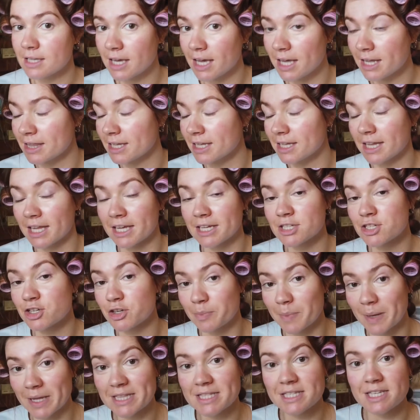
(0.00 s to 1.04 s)
and then like
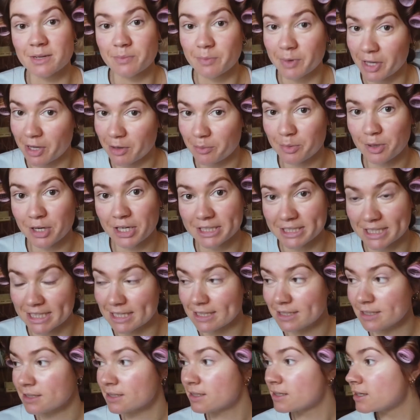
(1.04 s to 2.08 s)
2 months in we got
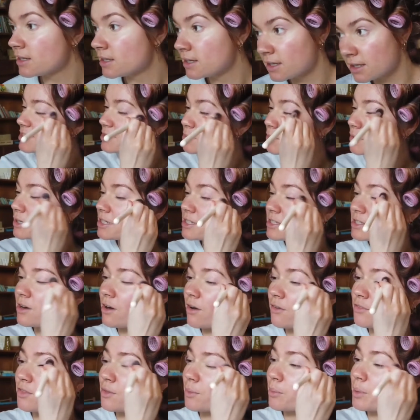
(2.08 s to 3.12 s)
pregnant. I just wanted to go
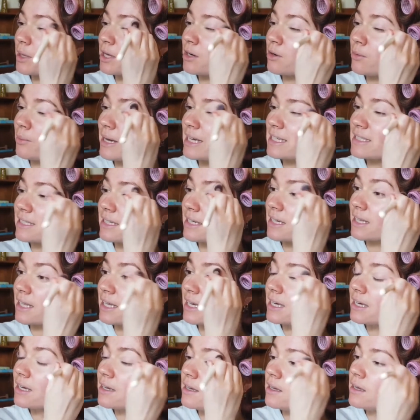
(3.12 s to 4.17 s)
off the pill
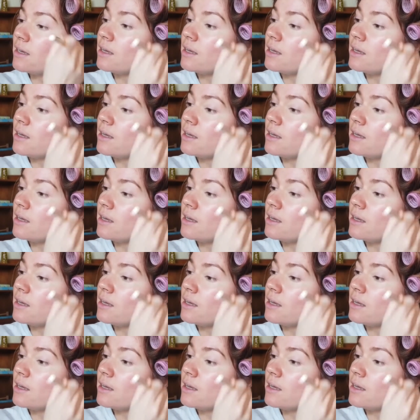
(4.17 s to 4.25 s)
basically,